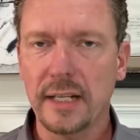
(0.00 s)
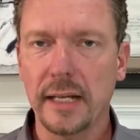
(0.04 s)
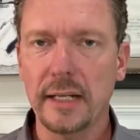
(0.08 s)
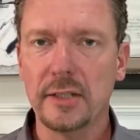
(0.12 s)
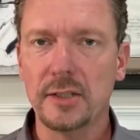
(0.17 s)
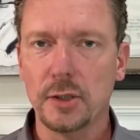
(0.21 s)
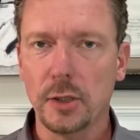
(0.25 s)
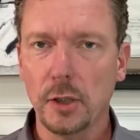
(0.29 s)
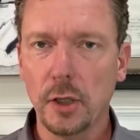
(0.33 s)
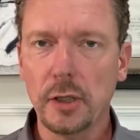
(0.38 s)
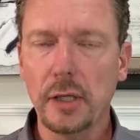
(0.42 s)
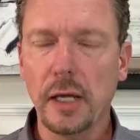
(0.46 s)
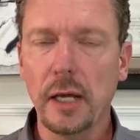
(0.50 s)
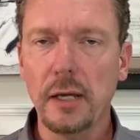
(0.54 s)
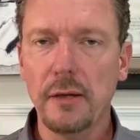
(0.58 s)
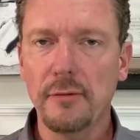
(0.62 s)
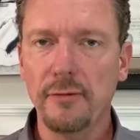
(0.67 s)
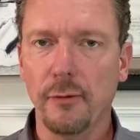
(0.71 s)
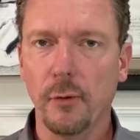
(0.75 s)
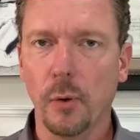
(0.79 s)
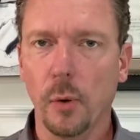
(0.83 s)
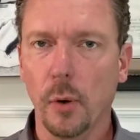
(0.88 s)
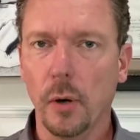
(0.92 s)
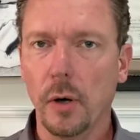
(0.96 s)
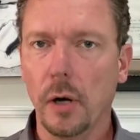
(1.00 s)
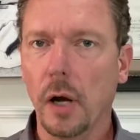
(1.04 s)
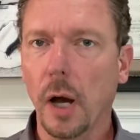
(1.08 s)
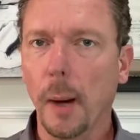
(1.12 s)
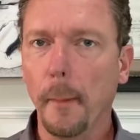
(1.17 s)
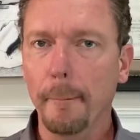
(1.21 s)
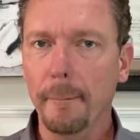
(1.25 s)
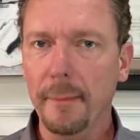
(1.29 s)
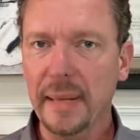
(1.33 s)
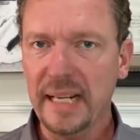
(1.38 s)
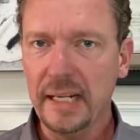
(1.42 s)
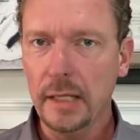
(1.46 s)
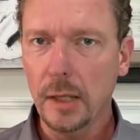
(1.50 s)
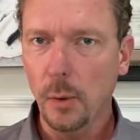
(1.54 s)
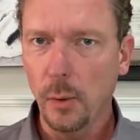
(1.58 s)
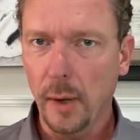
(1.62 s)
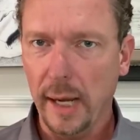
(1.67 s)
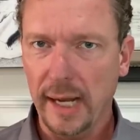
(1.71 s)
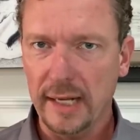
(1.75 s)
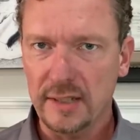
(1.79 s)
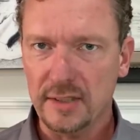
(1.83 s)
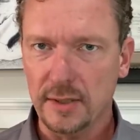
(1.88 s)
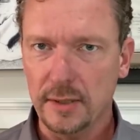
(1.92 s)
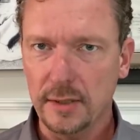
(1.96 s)
It's looking for amino
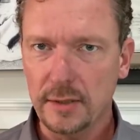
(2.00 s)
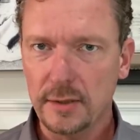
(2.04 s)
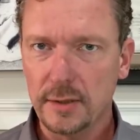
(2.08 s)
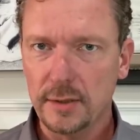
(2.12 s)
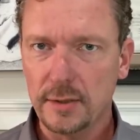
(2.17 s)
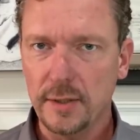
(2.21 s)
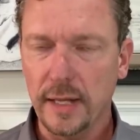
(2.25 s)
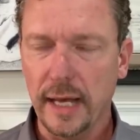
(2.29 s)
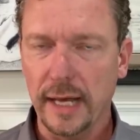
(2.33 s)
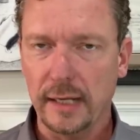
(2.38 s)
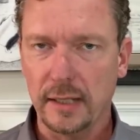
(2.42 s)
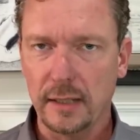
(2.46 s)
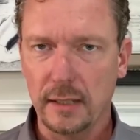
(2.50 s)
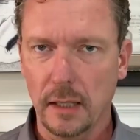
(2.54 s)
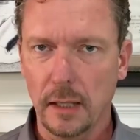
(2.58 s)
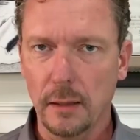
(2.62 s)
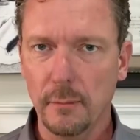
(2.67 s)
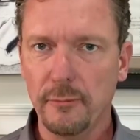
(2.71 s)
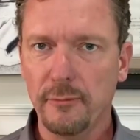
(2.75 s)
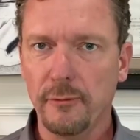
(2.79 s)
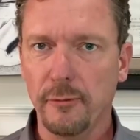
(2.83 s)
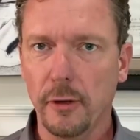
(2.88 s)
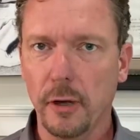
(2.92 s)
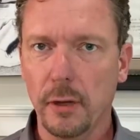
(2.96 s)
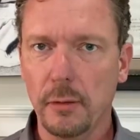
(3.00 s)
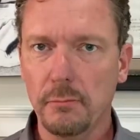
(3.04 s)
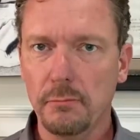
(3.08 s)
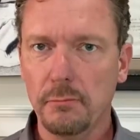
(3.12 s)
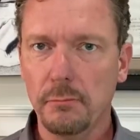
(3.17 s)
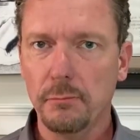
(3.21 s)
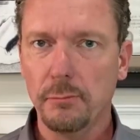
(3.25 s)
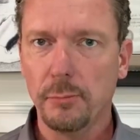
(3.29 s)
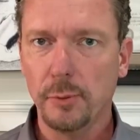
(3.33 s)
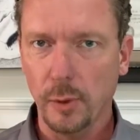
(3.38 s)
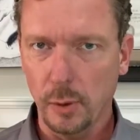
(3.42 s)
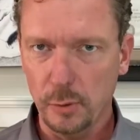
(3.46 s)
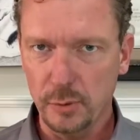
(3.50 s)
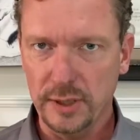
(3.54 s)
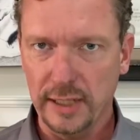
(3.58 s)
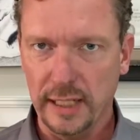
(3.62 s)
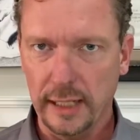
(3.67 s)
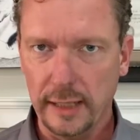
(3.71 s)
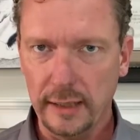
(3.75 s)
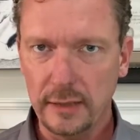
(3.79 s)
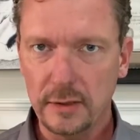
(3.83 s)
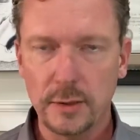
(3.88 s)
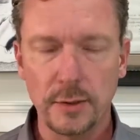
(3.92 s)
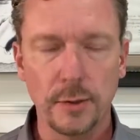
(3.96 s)
acids that come from
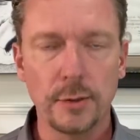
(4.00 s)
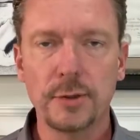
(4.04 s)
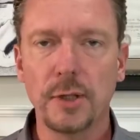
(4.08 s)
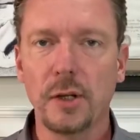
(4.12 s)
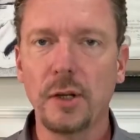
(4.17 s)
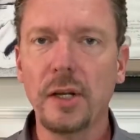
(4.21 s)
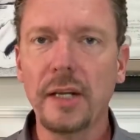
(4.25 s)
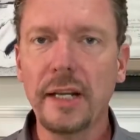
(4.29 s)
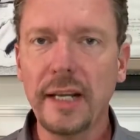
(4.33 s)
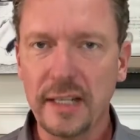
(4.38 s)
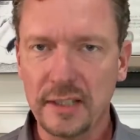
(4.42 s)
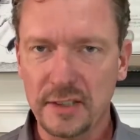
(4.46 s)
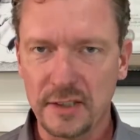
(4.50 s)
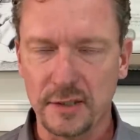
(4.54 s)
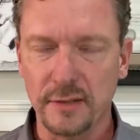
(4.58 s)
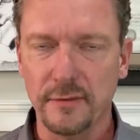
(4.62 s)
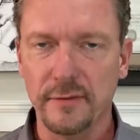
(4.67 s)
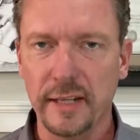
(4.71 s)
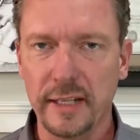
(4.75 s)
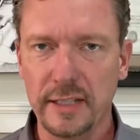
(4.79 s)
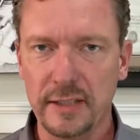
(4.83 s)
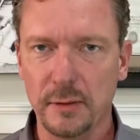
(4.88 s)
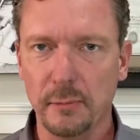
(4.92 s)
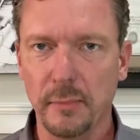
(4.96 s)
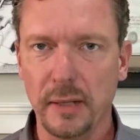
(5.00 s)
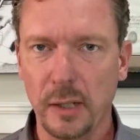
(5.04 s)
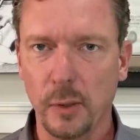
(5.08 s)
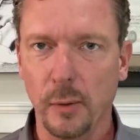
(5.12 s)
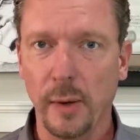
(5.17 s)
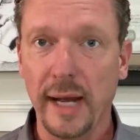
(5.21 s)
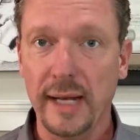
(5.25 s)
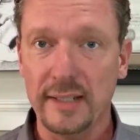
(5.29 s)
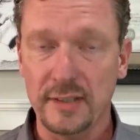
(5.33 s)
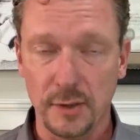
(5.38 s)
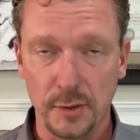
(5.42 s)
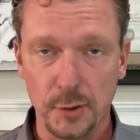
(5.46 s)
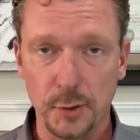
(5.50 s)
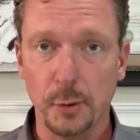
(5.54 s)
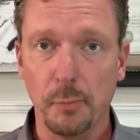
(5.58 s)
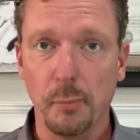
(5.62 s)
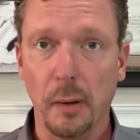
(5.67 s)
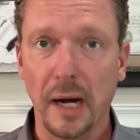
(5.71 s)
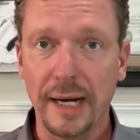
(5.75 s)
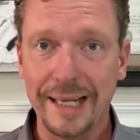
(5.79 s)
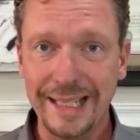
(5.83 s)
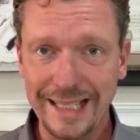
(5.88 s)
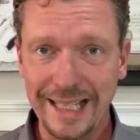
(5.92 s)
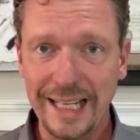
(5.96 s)
proteins. There's a list of these amino acids your
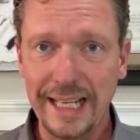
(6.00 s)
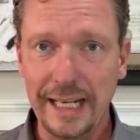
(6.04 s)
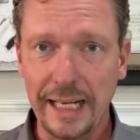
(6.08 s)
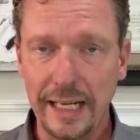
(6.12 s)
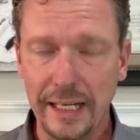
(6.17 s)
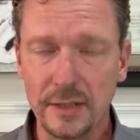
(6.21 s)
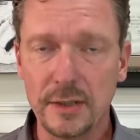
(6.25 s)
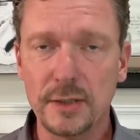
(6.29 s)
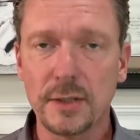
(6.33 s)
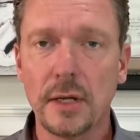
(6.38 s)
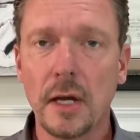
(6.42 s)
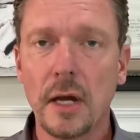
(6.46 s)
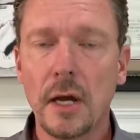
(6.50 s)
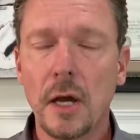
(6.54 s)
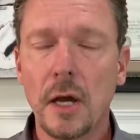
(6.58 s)
body needs